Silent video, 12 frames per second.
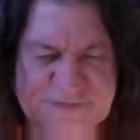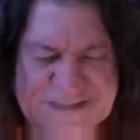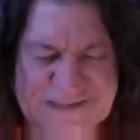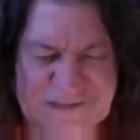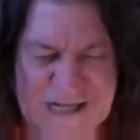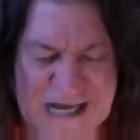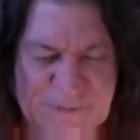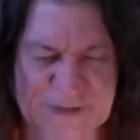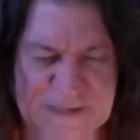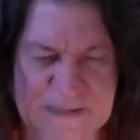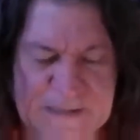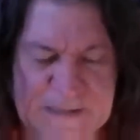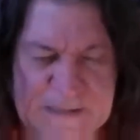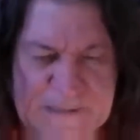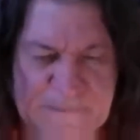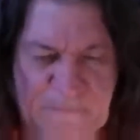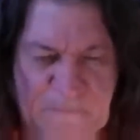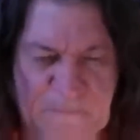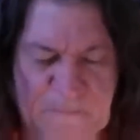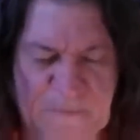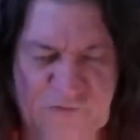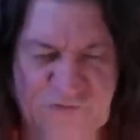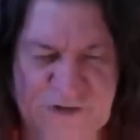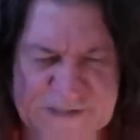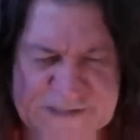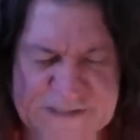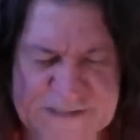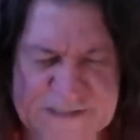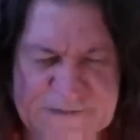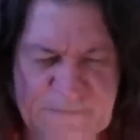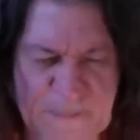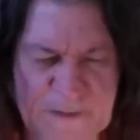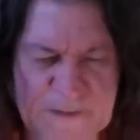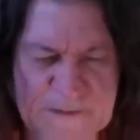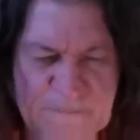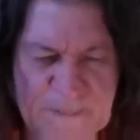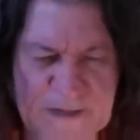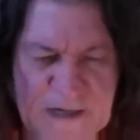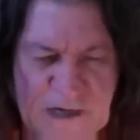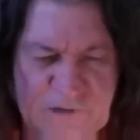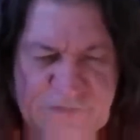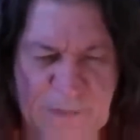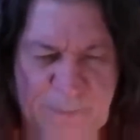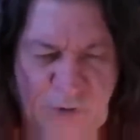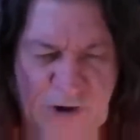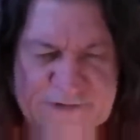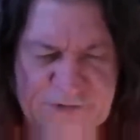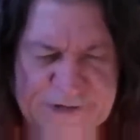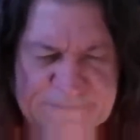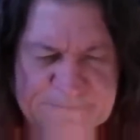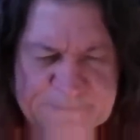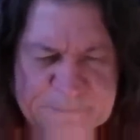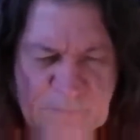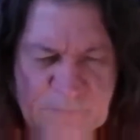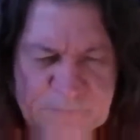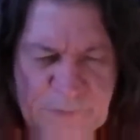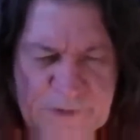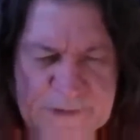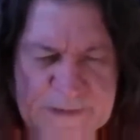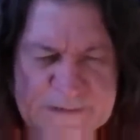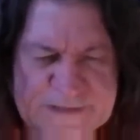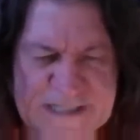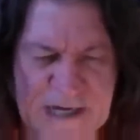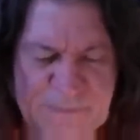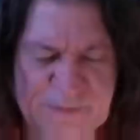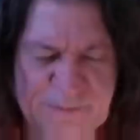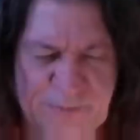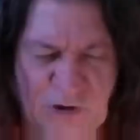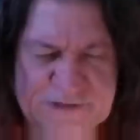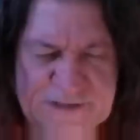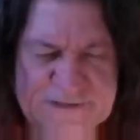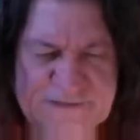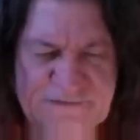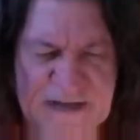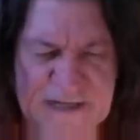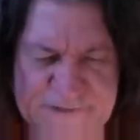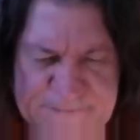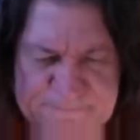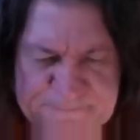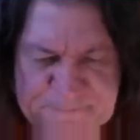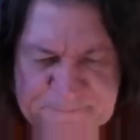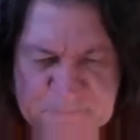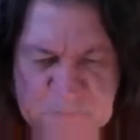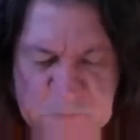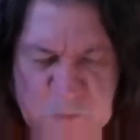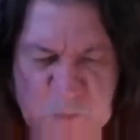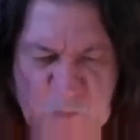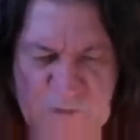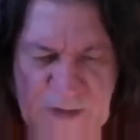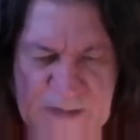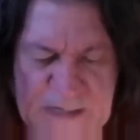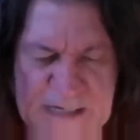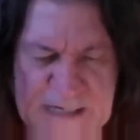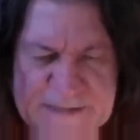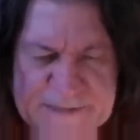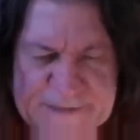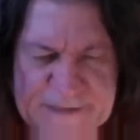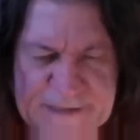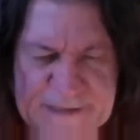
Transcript: Islamic verses of a poetry in some important event, and